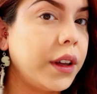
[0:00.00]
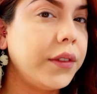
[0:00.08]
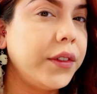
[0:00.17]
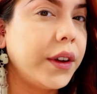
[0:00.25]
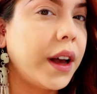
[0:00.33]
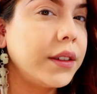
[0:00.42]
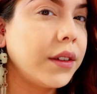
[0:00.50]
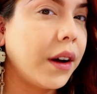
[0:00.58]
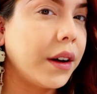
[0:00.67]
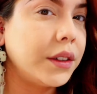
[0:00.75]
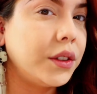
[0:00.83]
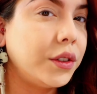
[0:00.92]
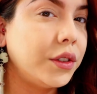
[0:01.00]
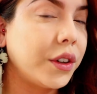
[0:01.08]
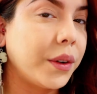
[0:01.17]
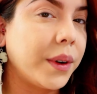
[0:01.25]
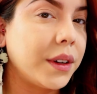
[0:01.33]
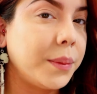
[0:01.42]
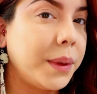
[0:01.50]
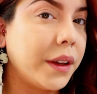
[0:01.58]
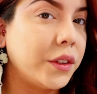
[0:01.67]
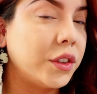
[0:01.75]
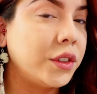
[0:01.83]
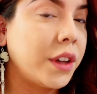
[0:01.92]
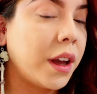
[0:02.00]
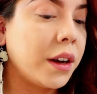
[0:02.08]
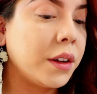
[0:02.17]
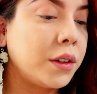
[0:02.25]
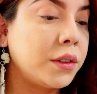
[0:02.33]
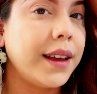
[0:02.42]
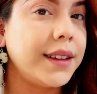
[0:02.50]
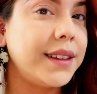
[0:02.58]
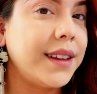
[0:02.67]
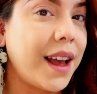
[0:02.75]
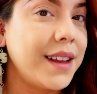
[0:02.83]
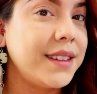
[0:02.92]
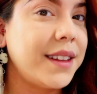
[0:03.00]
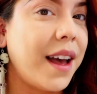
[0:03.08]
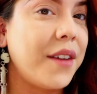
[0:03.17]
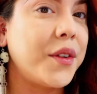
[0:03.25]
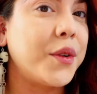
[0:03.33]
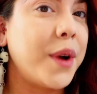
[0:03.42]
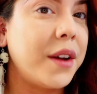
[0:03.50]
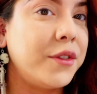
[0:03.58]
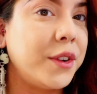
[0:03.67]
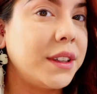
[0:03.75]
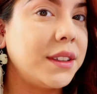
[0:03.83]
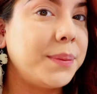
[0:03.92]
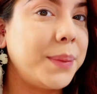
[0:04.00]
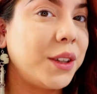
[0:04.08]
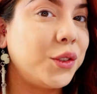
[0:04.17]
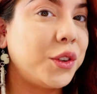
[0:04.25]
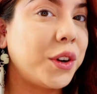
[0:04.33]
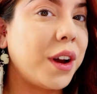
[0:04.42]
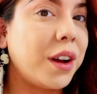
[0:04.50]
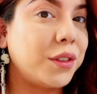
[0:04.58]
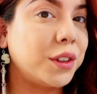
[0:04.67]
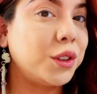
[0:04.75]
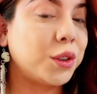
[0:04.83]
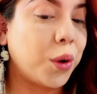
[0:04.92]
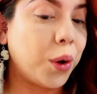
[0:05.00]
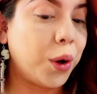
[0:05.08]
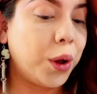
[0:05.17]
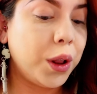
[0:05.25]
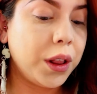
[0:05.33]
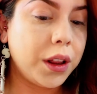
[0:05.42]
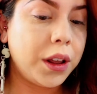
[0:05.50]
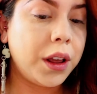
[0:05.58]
If you guys aren't too sure where to begin your shadows, it's nice to have a reference picture of a skull.